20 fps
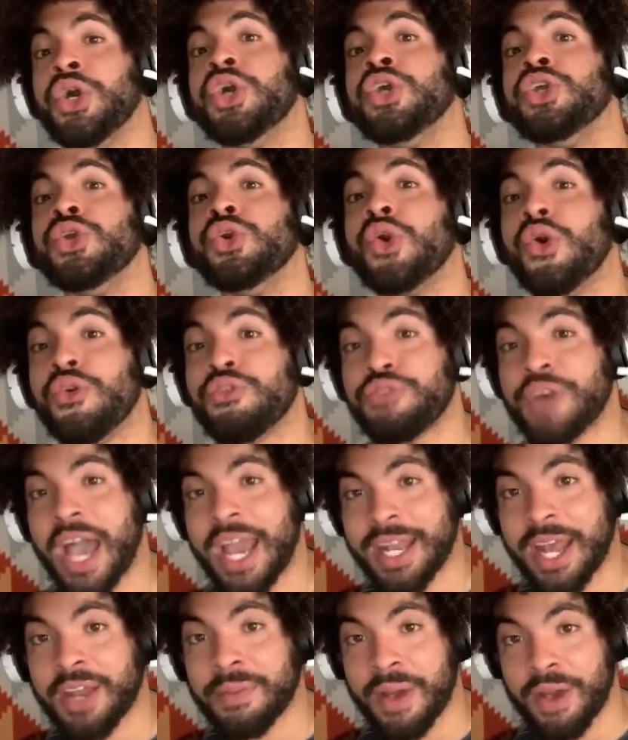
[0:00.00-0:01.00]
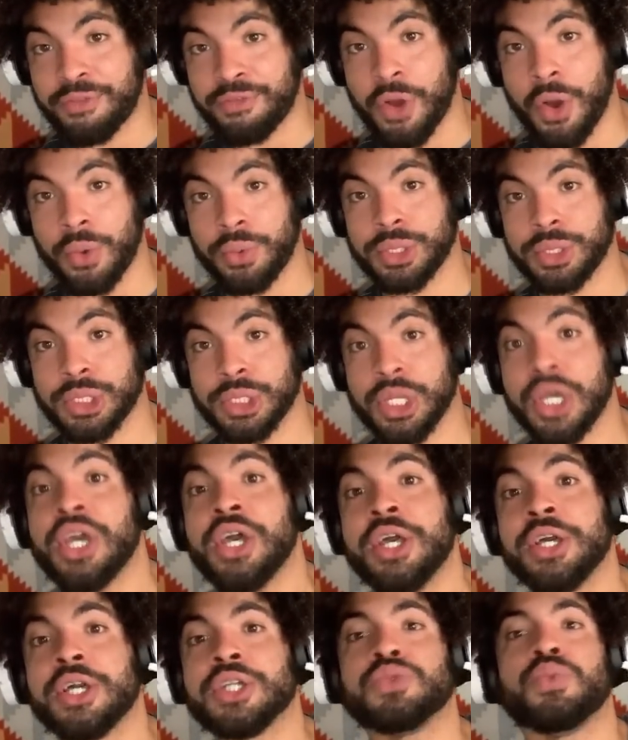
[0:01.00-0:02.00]
You're going to find out about folks.
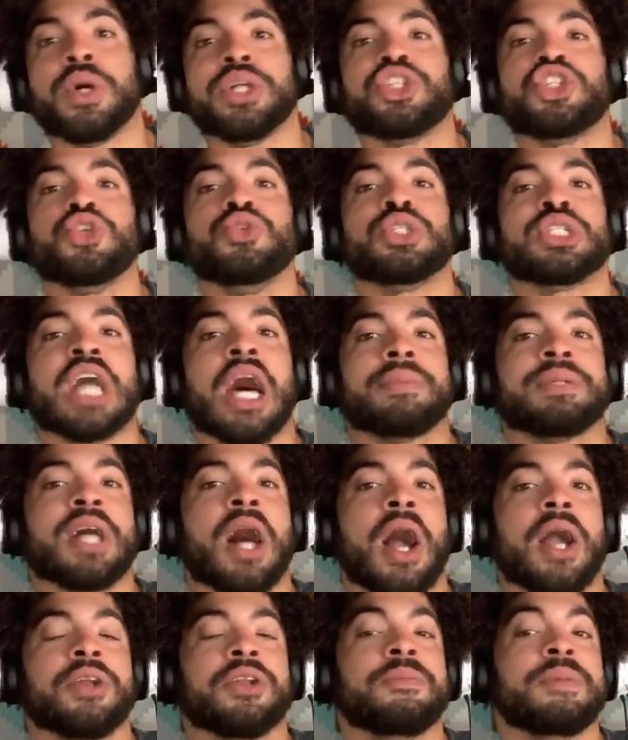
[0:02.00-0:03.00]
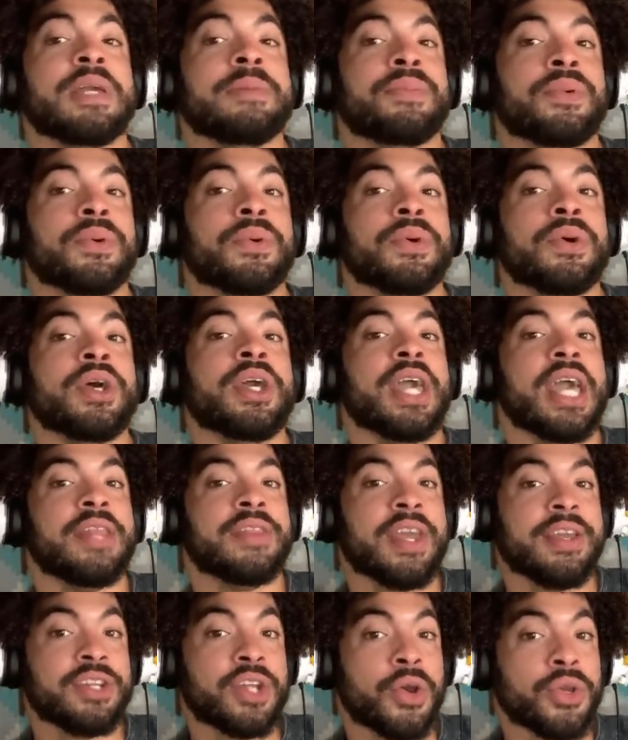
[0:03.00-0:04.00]
Because once you stop talking to people and
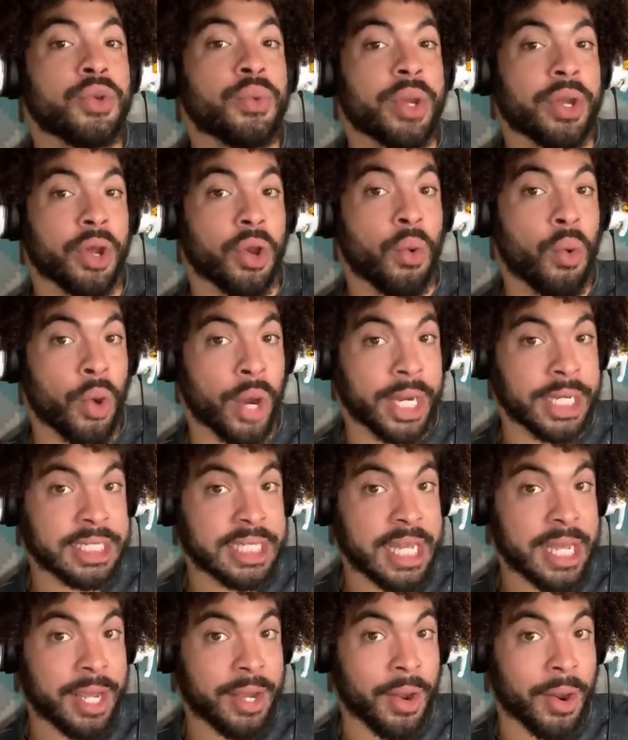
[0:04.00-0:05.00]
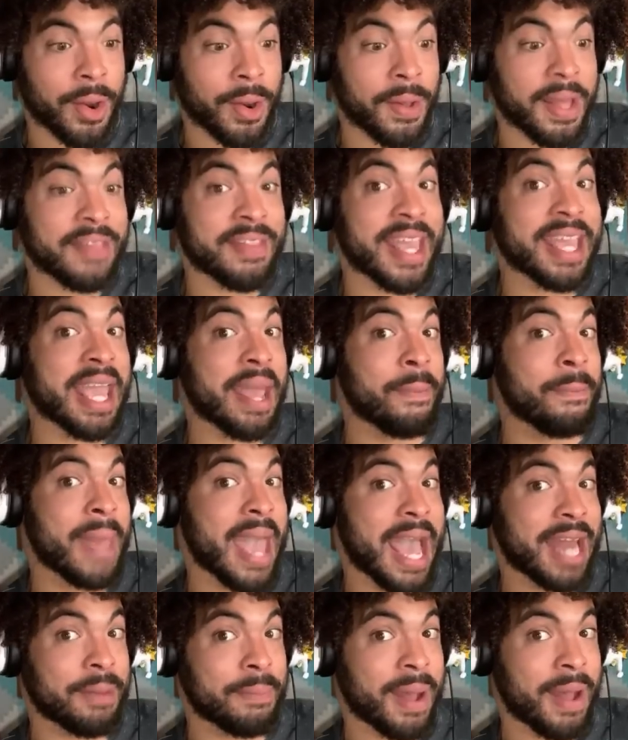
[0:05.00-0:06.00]
they know you in a quarantine, girl, and they get
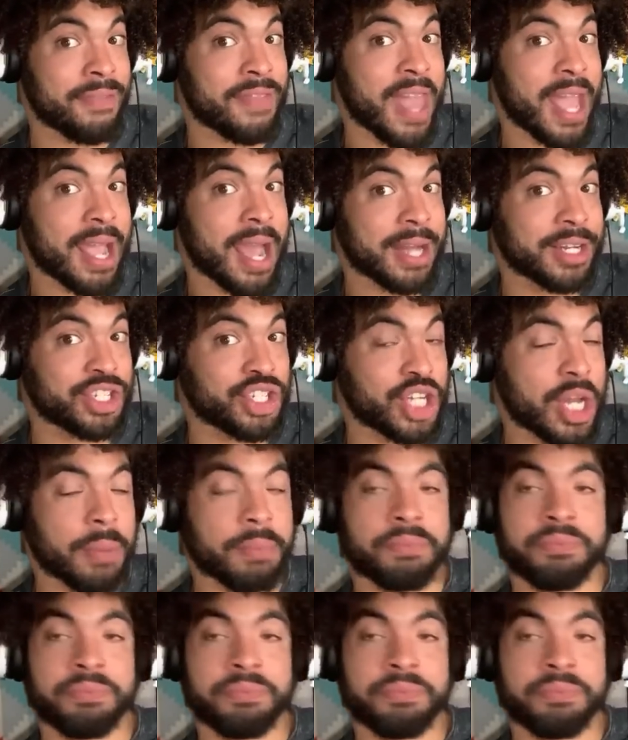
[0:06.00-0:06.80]
mad about that kind of shit,